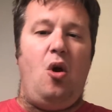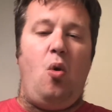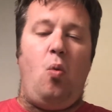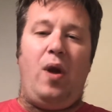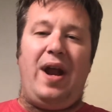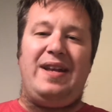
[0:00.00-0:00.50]

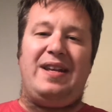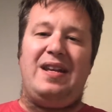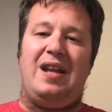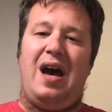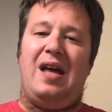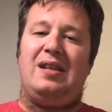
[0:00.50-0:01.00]
What I did
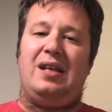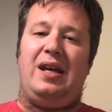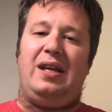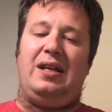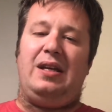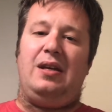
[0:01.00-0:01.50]
not
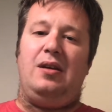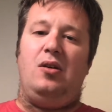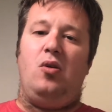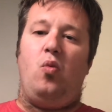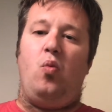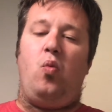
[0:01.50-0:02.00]
like
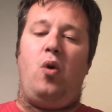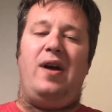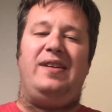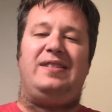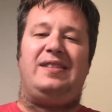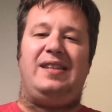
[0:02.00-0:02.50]

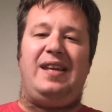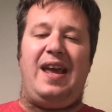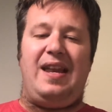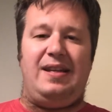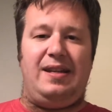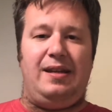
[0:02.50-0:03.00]
was the
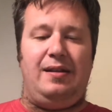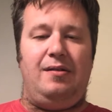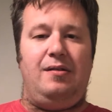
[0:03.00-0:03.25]
ending.